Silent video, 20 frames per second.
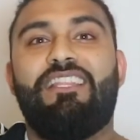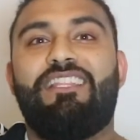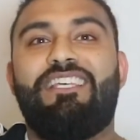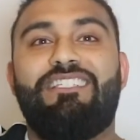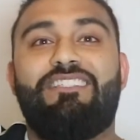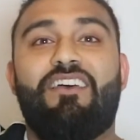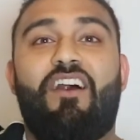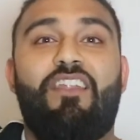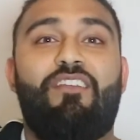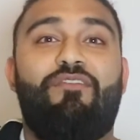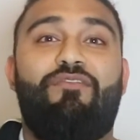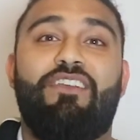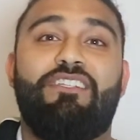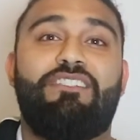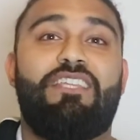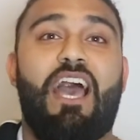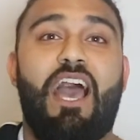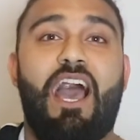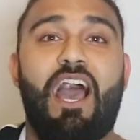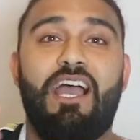These are the
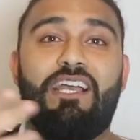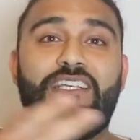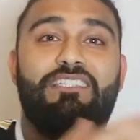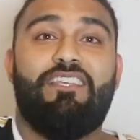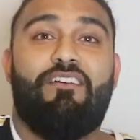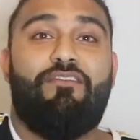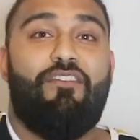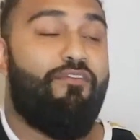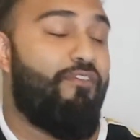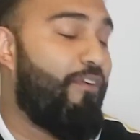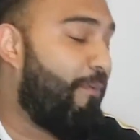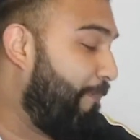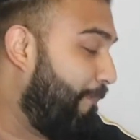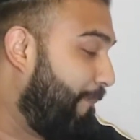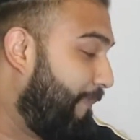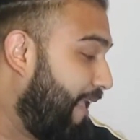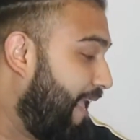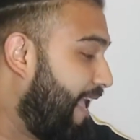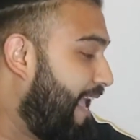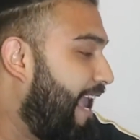things that I suffer from
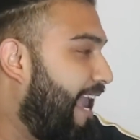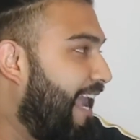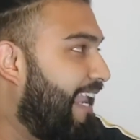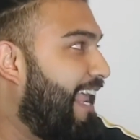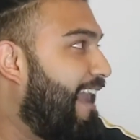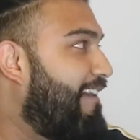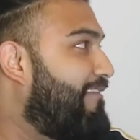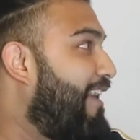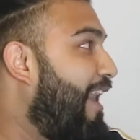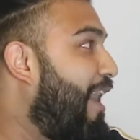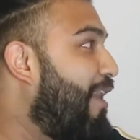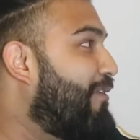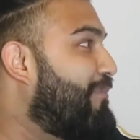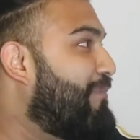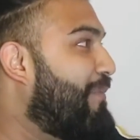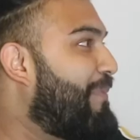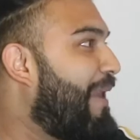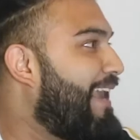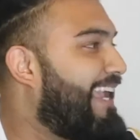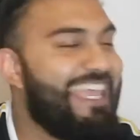and have held
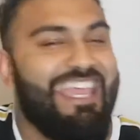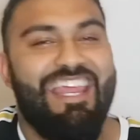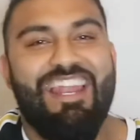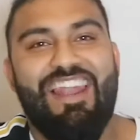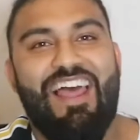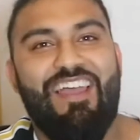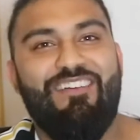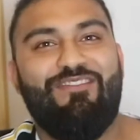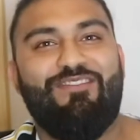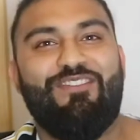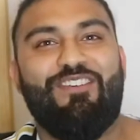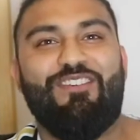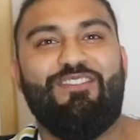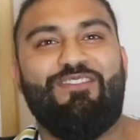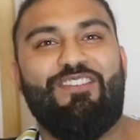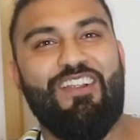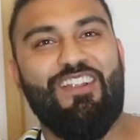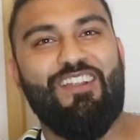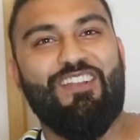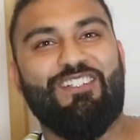me back in life for a
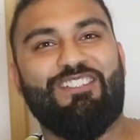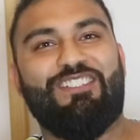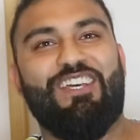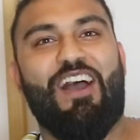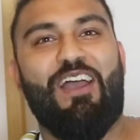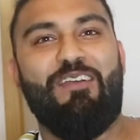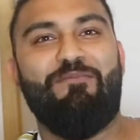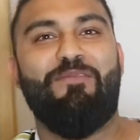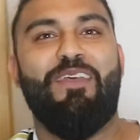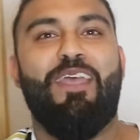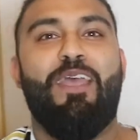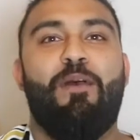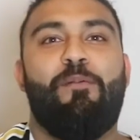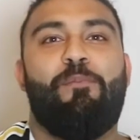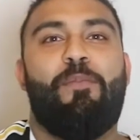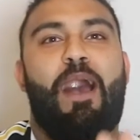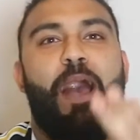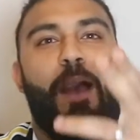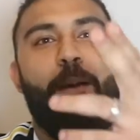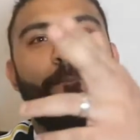very long time,
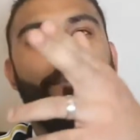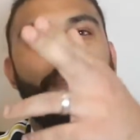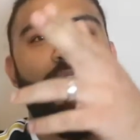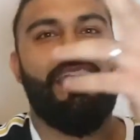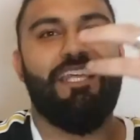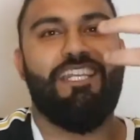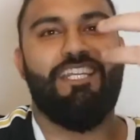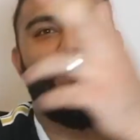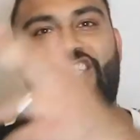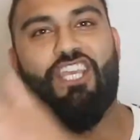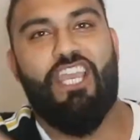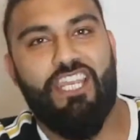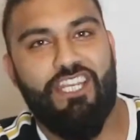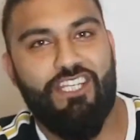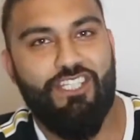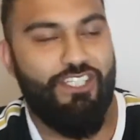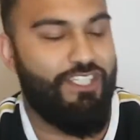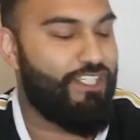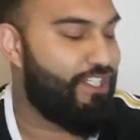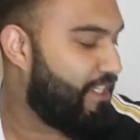but I'm making a
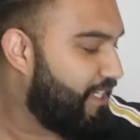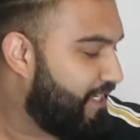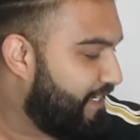change.